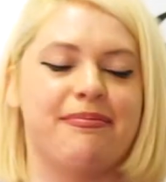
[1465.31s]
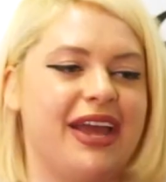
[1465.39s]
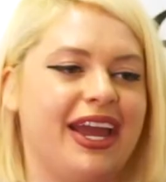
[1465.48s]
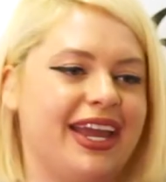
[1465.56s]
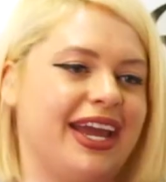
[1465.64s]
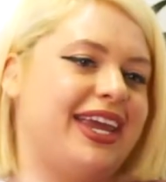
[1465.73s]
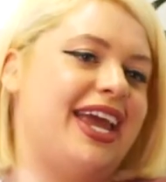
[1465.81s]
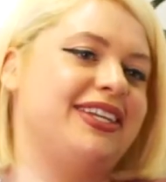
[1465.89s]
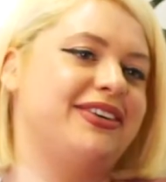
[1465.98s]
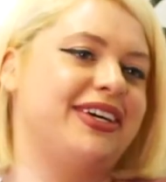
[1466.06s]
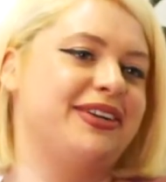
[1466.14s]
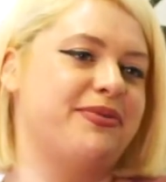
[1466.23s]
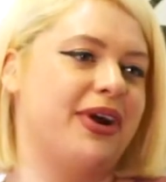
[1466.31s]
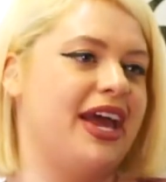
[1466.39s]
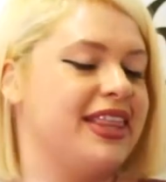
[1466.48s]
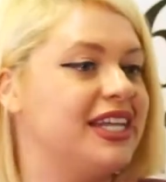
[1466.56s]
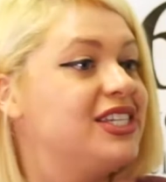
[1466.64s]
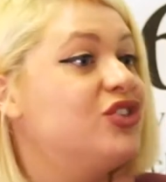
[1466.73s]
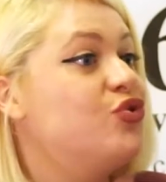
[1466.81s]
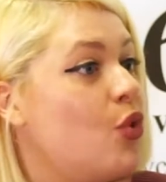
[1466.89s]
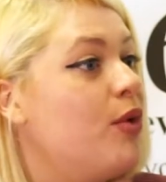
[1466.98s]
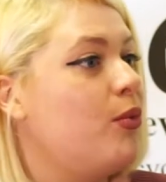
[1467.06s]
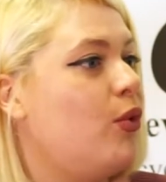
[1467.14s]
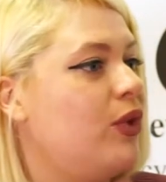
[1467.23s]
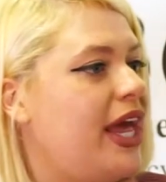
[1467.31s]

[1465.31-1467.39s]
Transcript: Like, I can't do it no more. And that's normal.